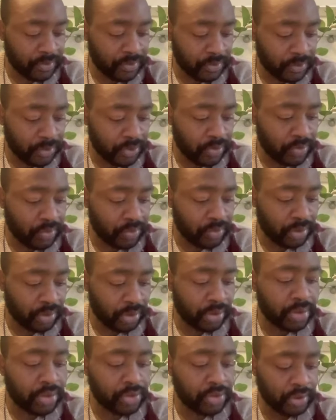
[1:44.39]
So, you know,
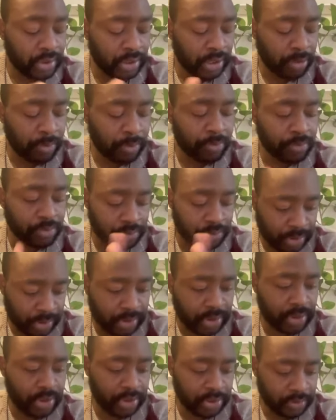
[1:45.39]
and they help train
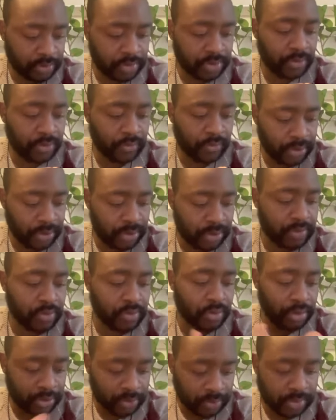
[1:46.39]
the next generation of leaders,
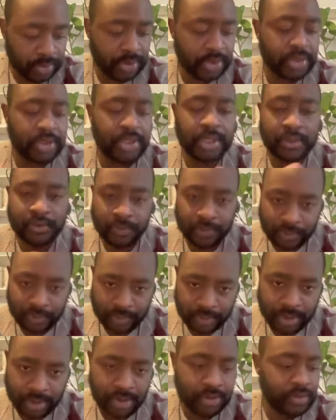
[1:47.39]
college students, high school
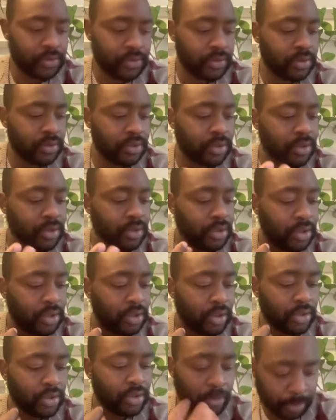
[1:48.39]
students,
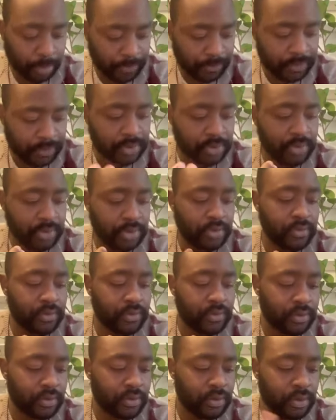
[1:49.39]
young
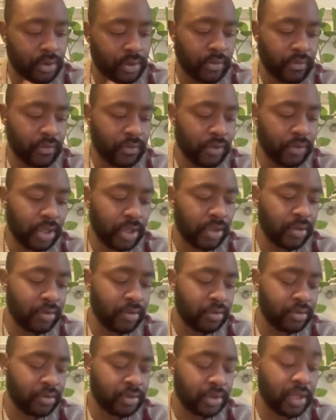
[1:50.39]
professionals, and so that
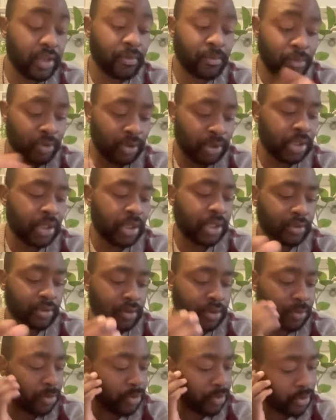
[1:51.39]
includes, that's more than
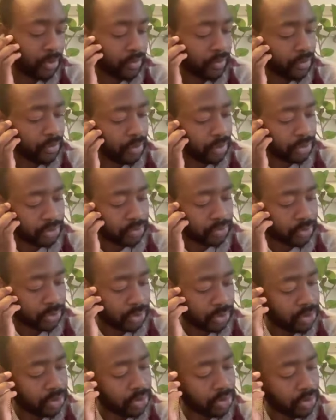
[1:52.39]
adult immigrants
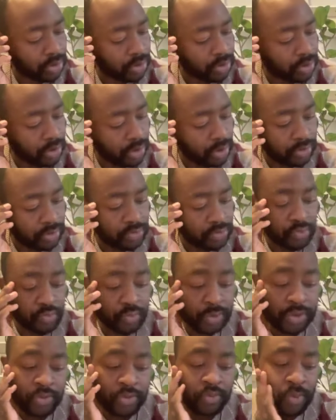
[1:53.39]
actually, and they do
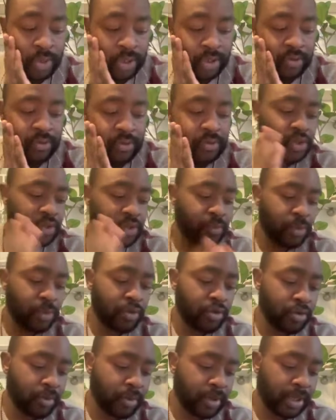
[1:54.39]
one-on-one or small
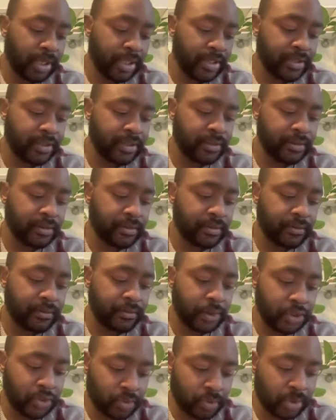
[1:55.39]
group classes
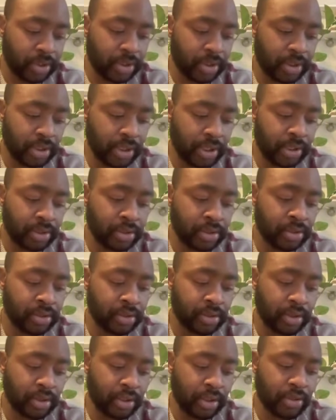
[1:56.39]
virtually and
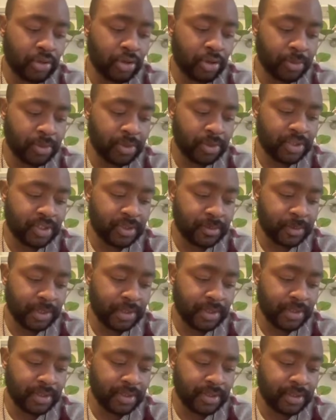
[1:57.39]
in community
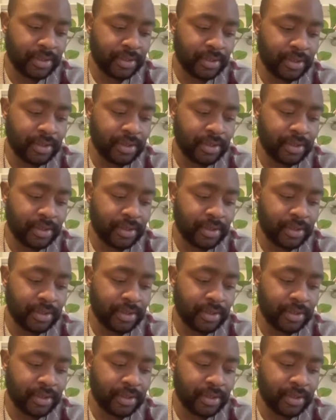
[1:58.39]
spaces.